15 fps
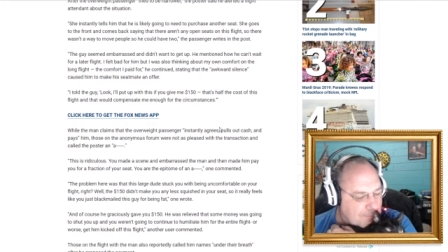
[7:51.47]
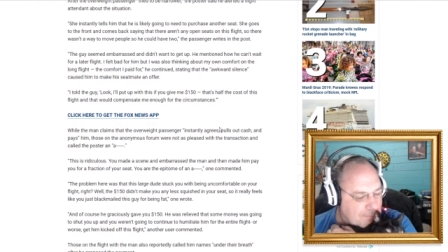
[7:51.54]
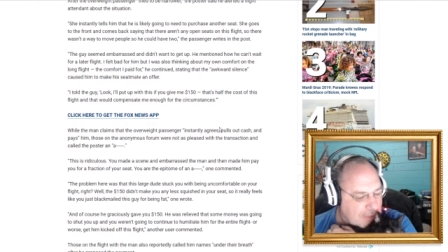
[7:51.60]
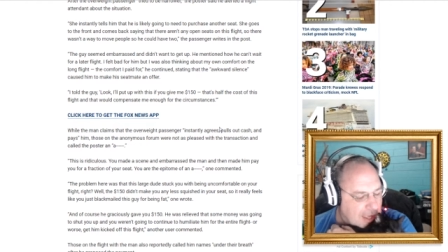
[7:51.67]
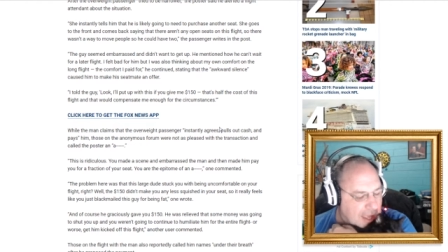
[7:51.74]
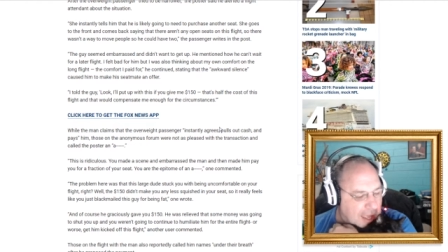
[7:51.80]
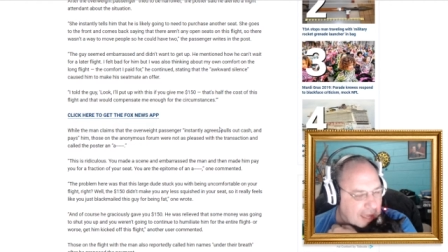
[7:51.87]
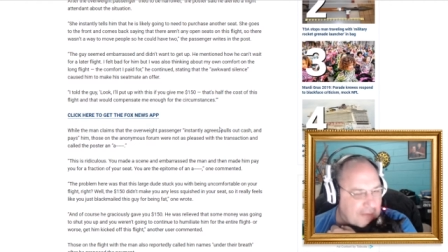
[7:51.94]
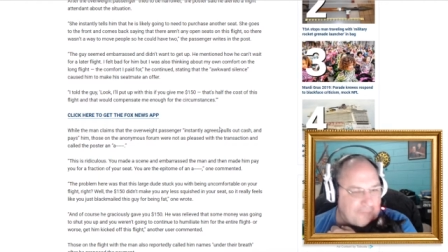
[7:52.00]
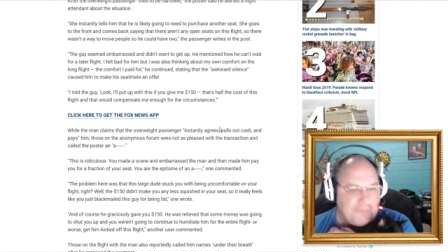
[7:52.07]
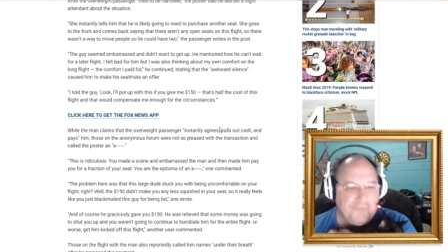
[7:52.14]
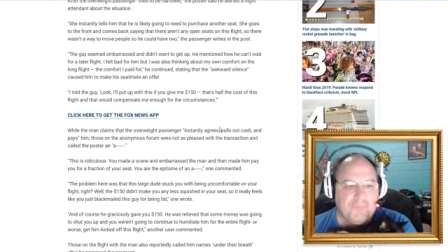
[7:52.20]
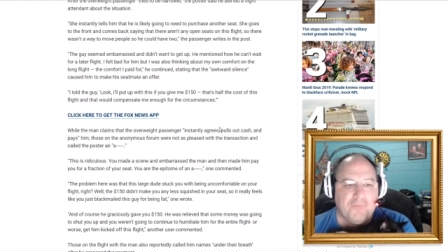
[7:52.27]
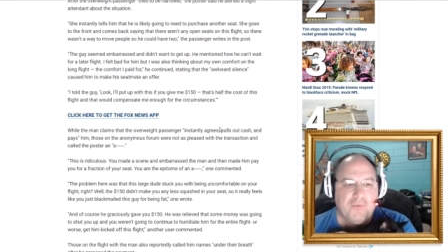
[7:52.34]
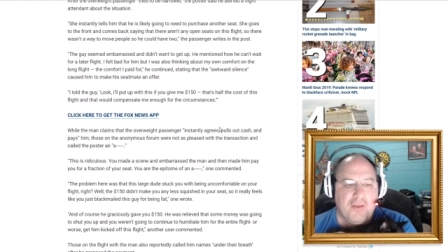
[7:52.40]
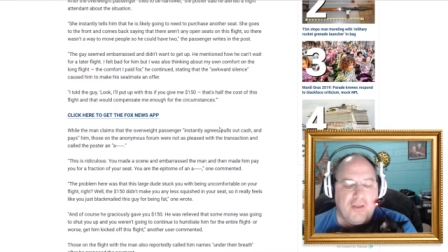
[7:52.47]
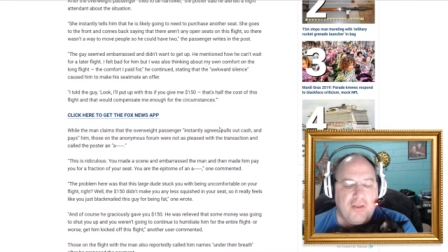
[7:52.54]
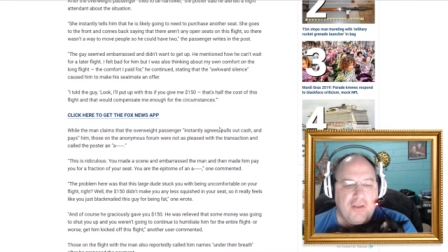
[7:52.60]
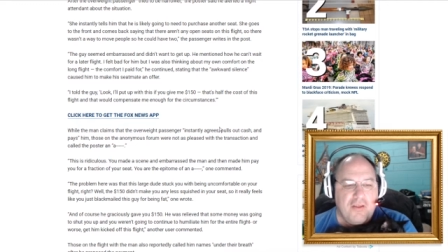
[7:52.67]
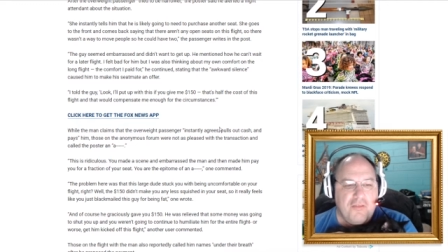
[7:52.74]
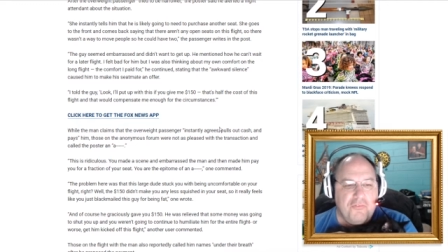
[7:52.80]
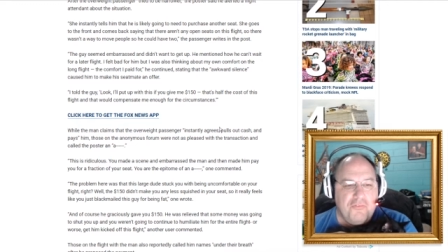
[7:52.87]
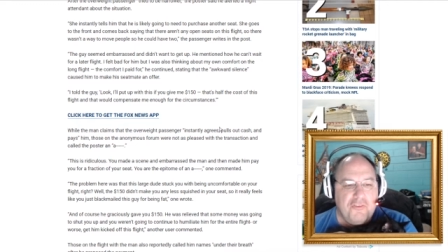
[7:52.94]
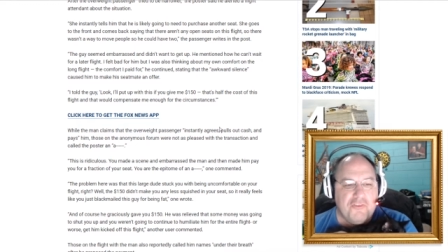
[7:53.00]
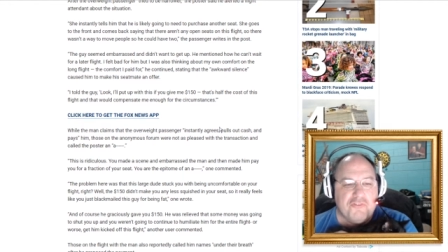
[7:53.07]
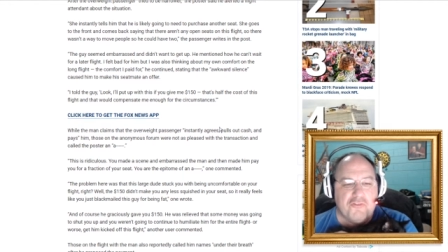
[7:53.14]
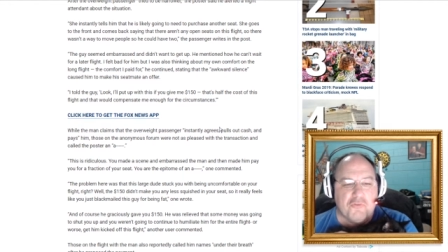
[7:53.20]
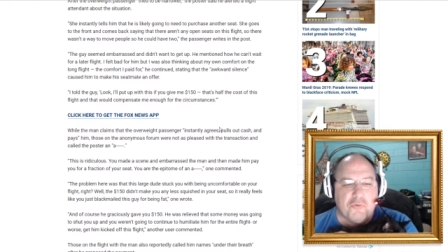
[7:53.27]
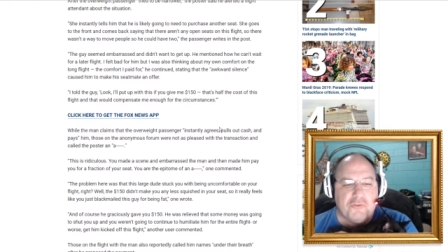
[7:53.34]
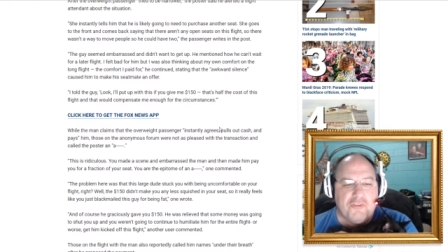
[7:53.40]
Yeah.
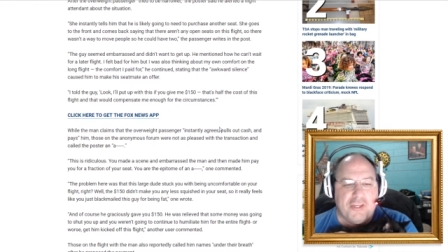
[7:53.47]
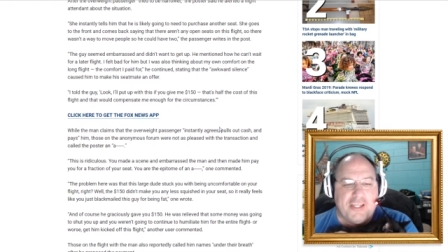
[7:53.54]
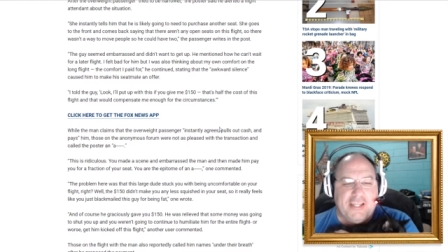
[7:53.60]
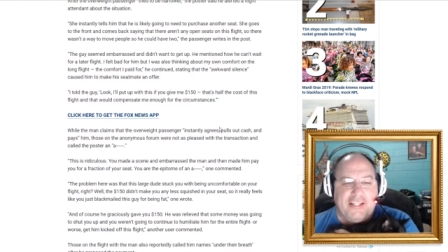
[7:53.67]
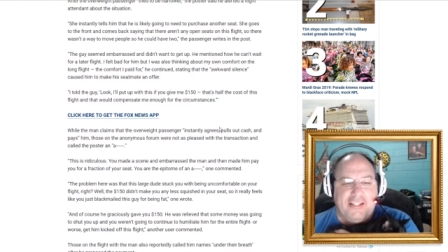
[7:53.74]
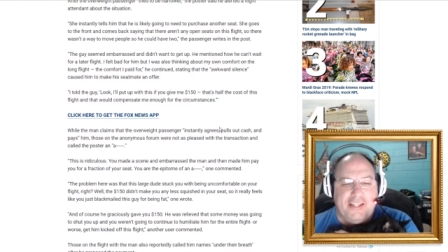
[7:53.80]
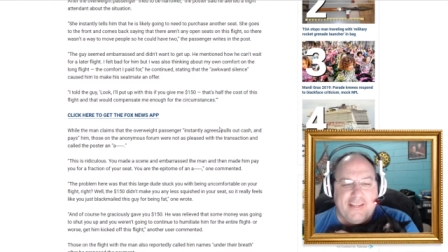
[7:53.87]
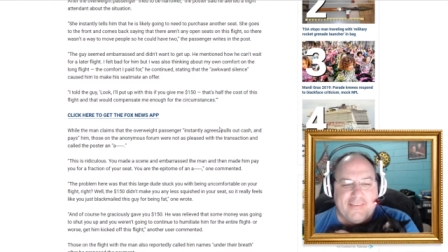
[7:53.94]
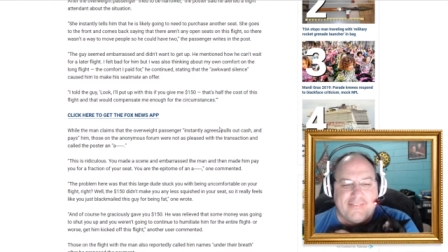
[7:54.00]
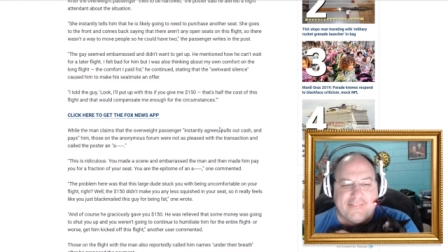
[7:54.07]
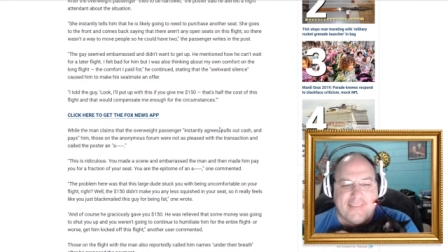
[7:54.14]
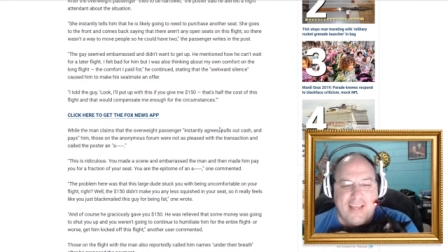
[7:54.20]
This is ridiculous.